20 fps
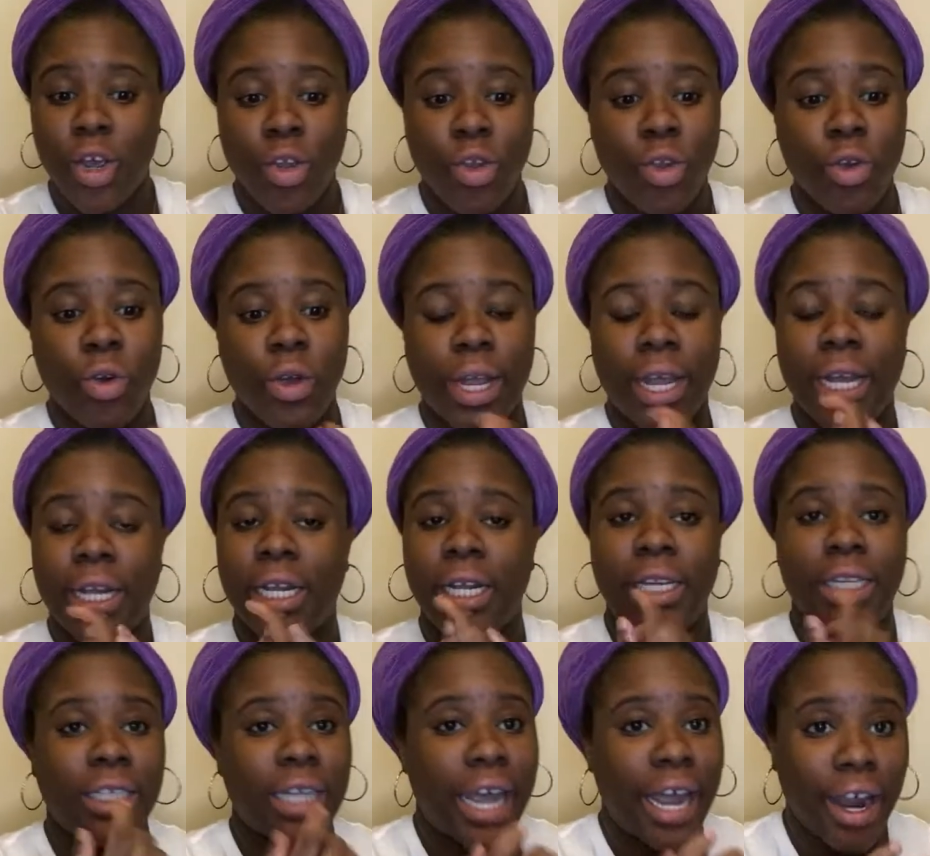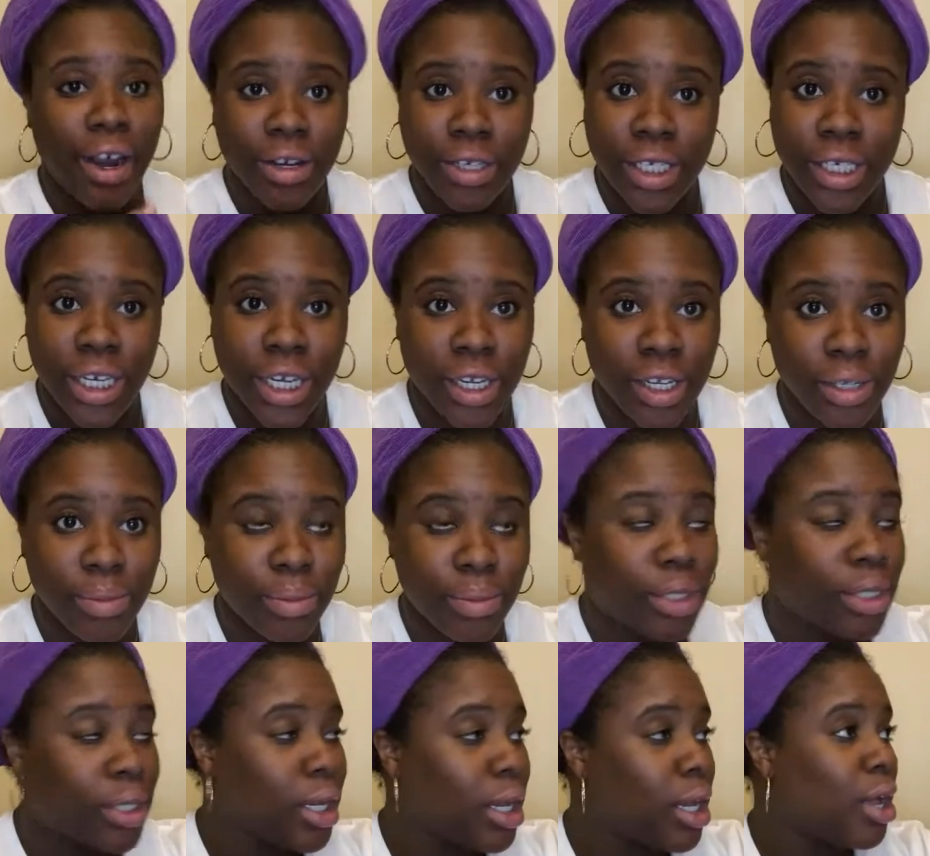You're gonna get these hair
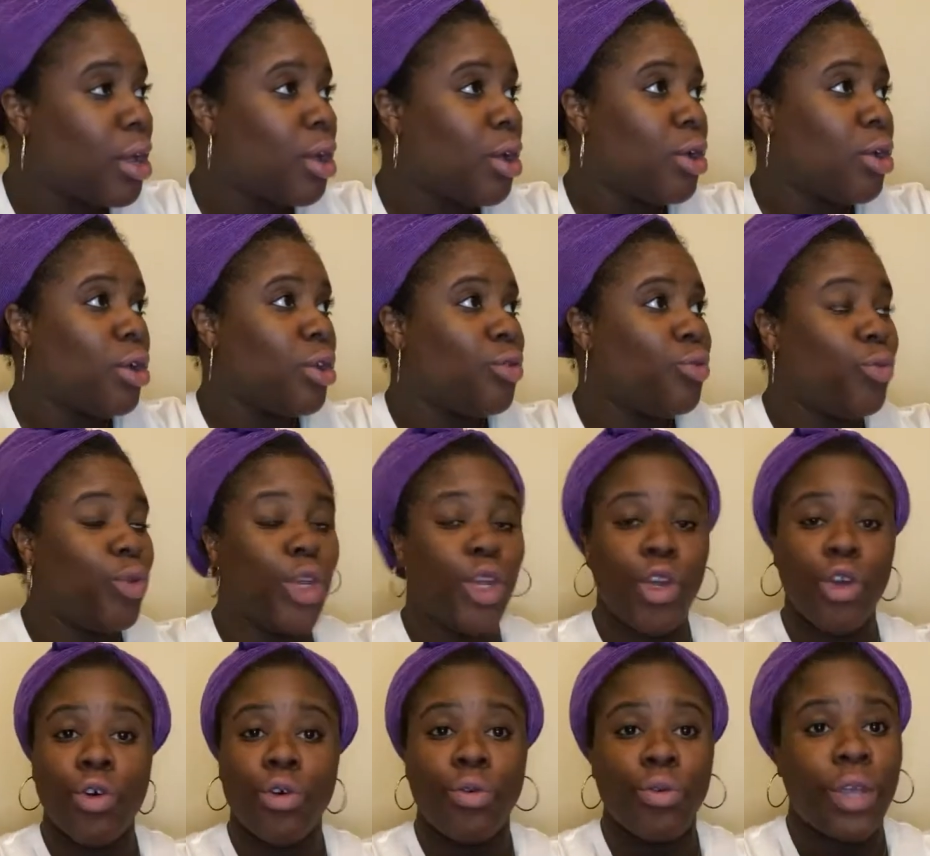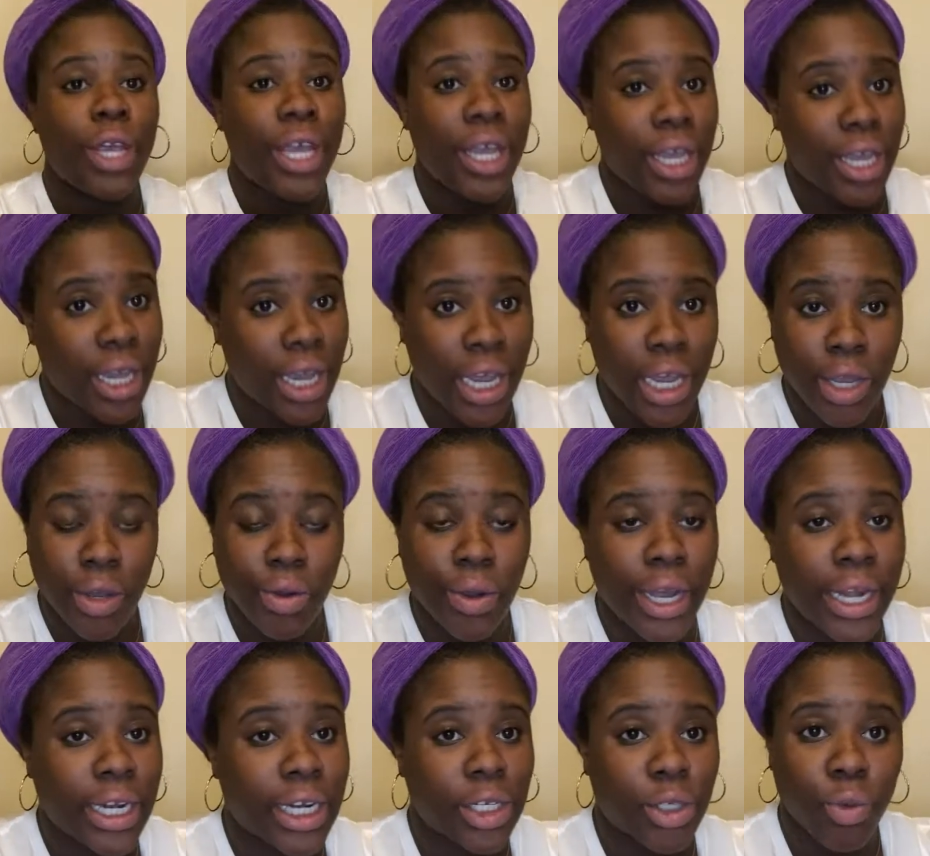tips you gonna kiki, you gonna
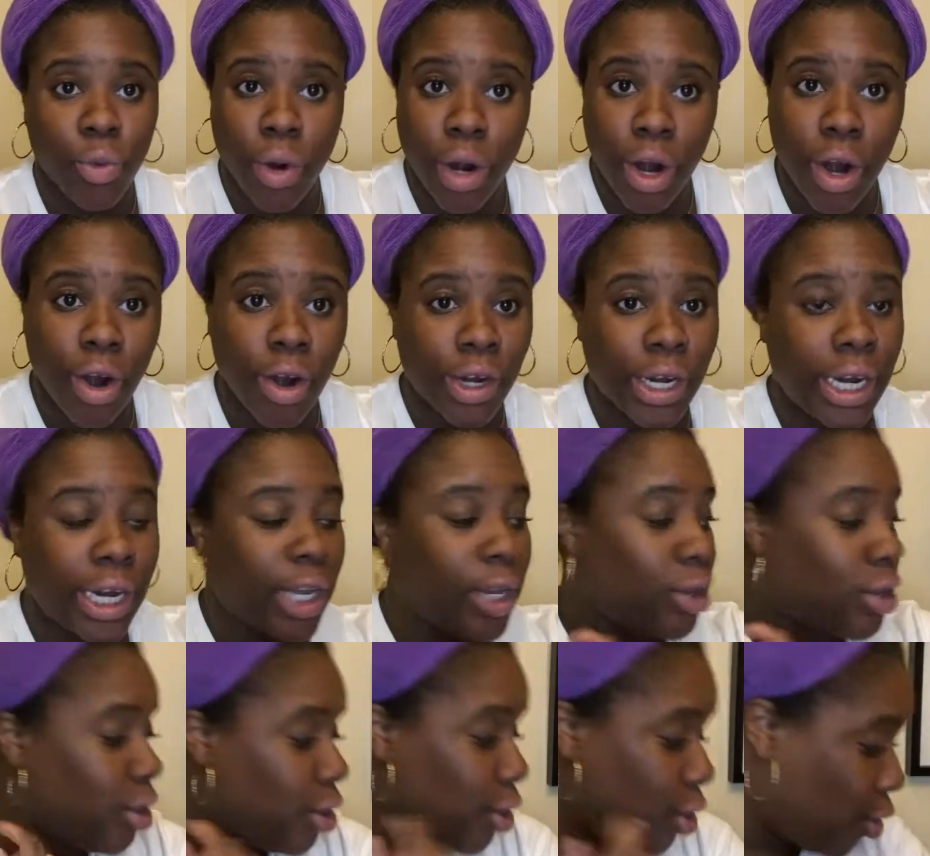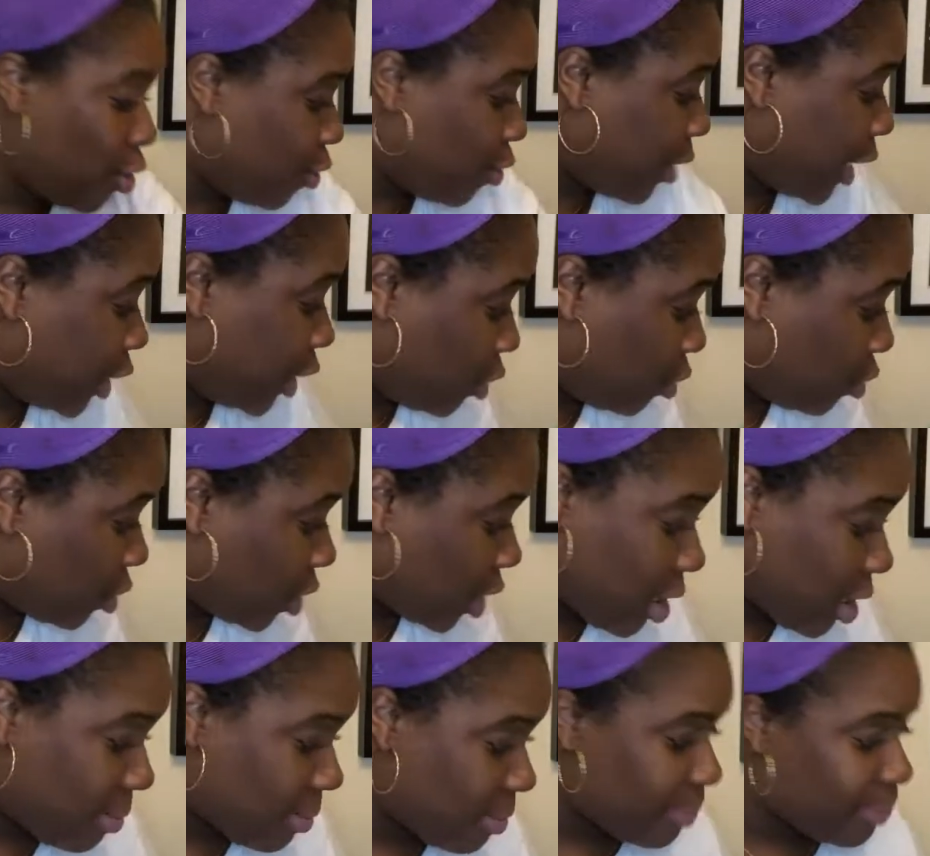get this word in you, you gonna get you
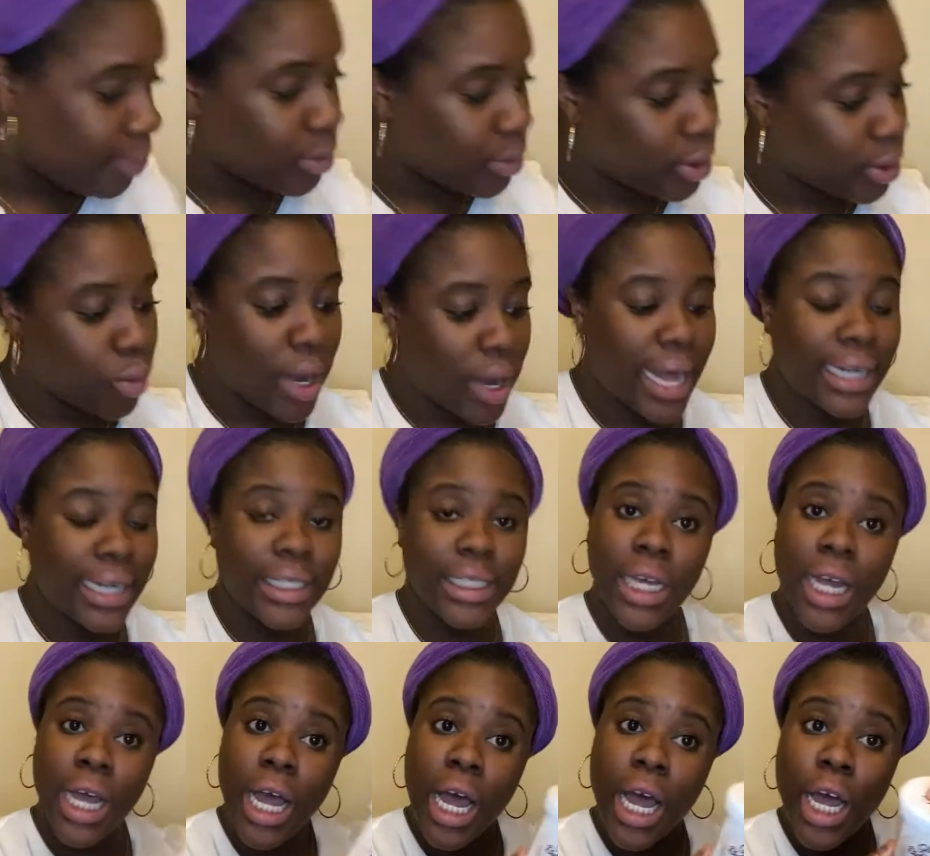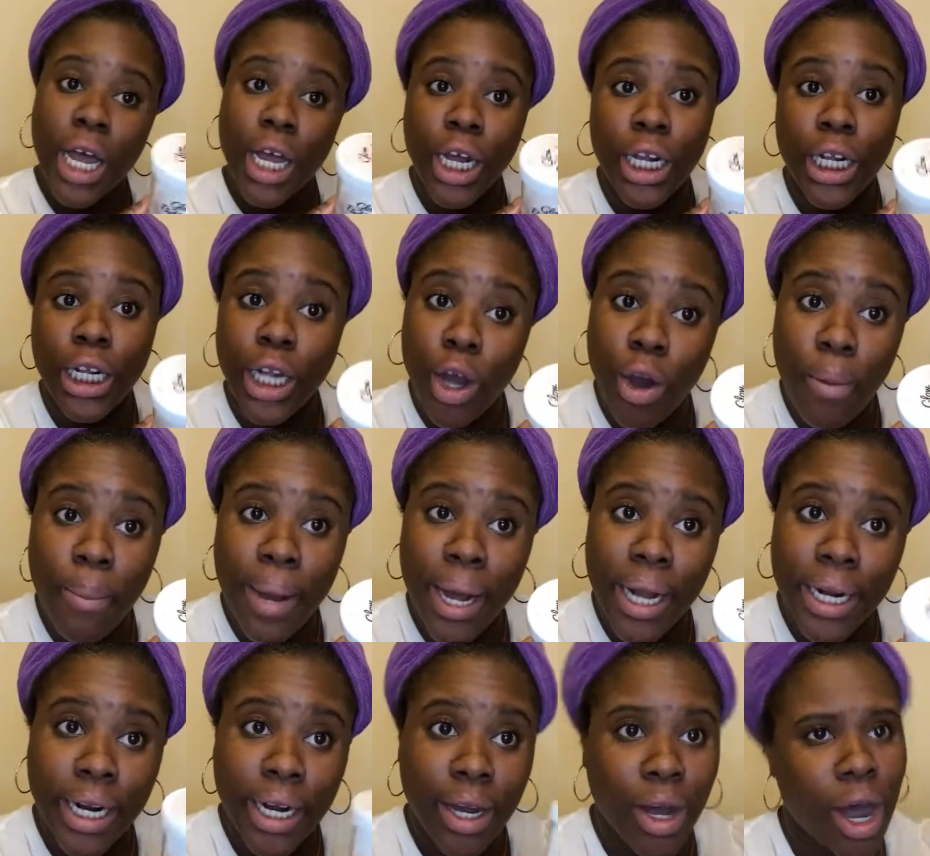some what? Glow
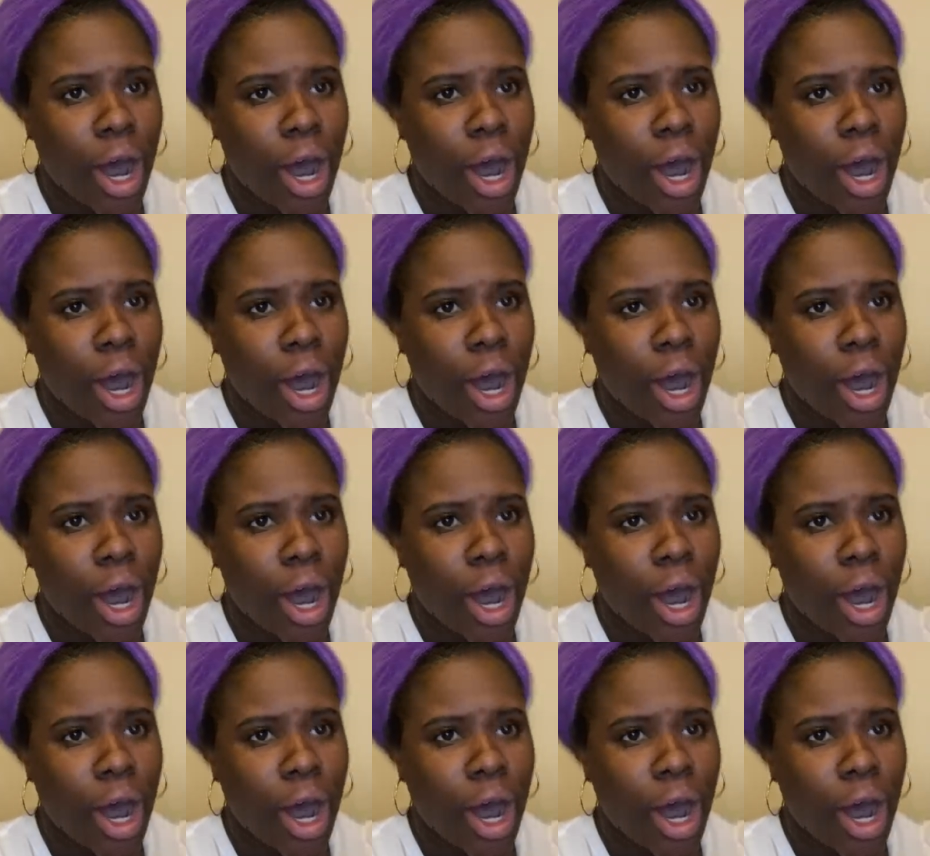butter.